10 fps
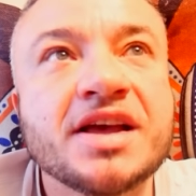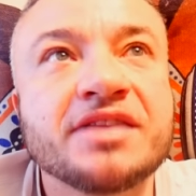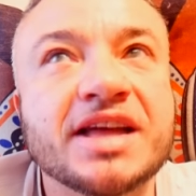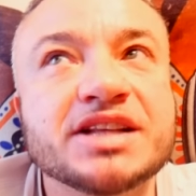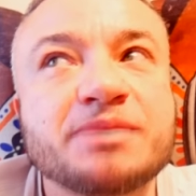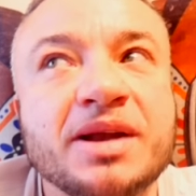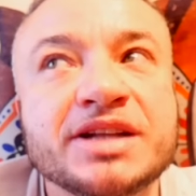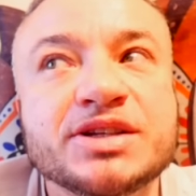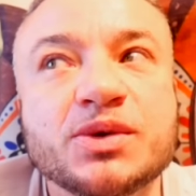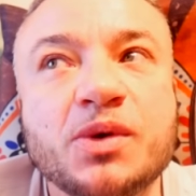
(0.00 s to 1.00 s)
That's my
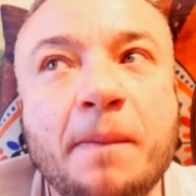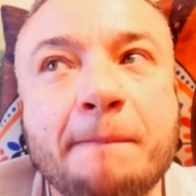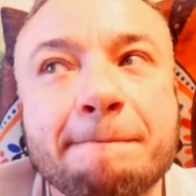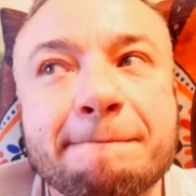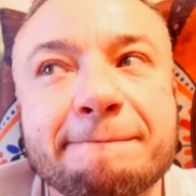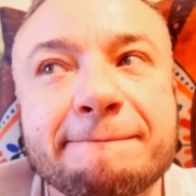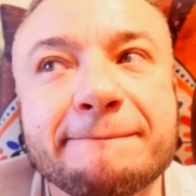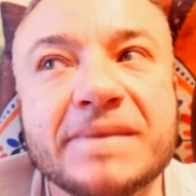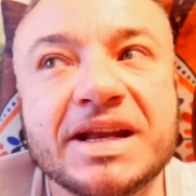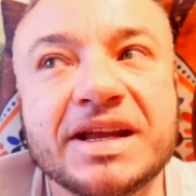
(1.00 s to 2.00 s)
little
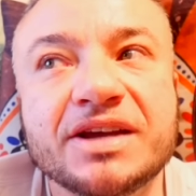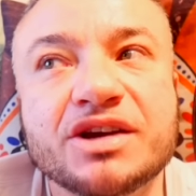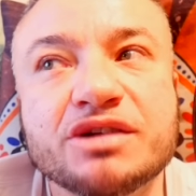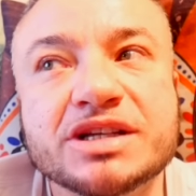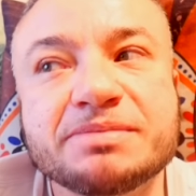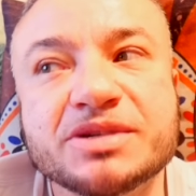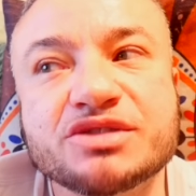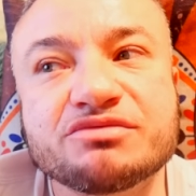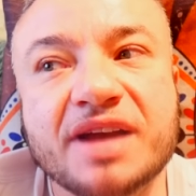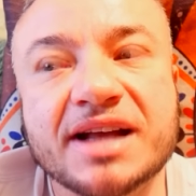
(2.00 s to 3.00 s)
mini Christmas
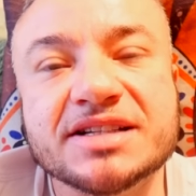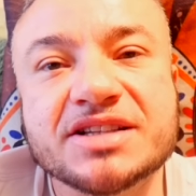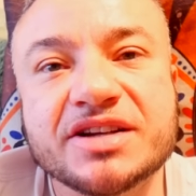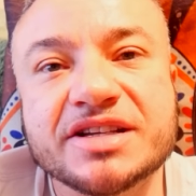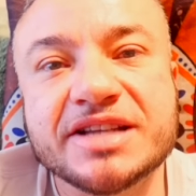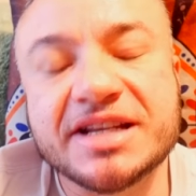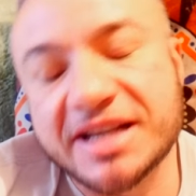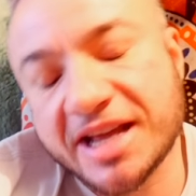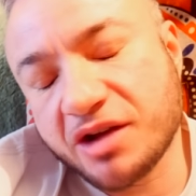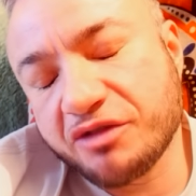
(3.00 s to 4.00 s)
rant. I just needed to
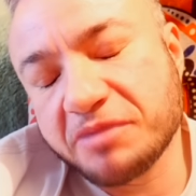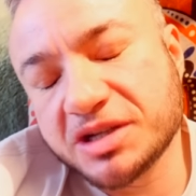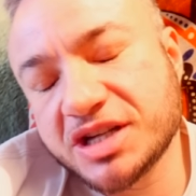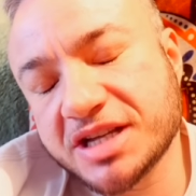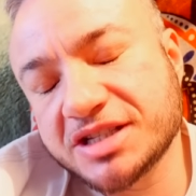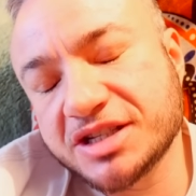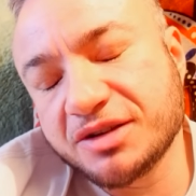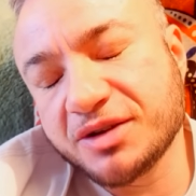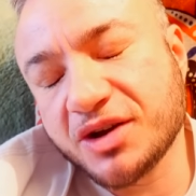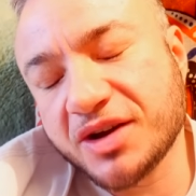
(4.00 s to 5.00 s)
get it off my chest to
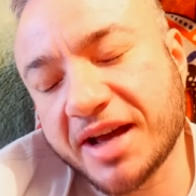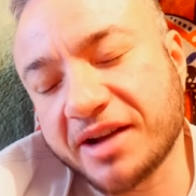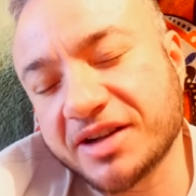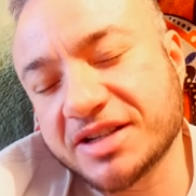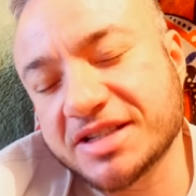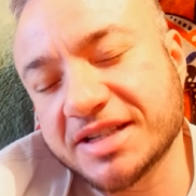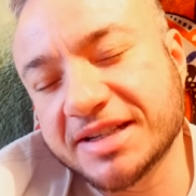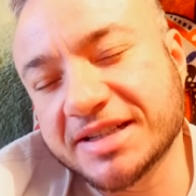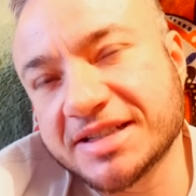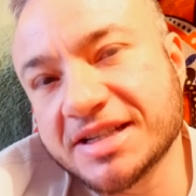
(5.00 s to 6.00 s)
you lot, and I just
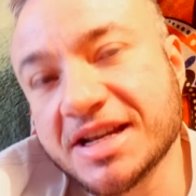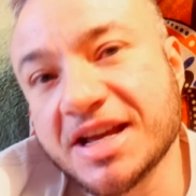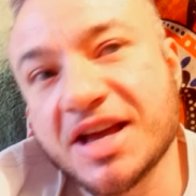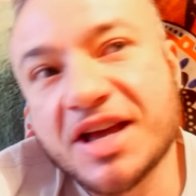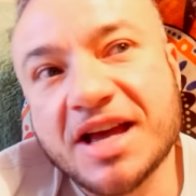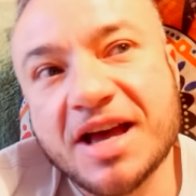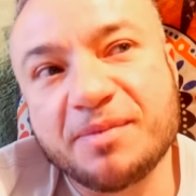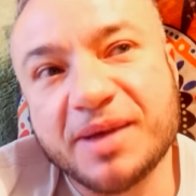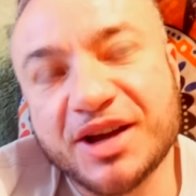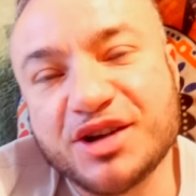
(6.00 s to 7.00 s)
needed a
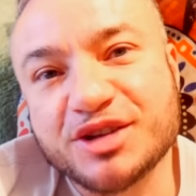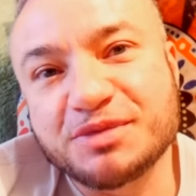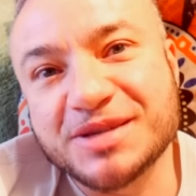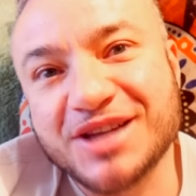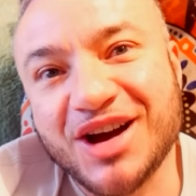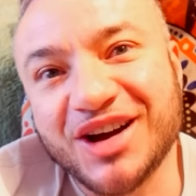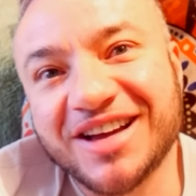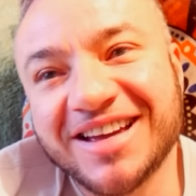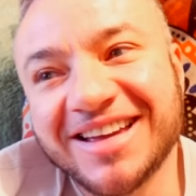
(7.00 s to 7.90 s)
big Christmas hug.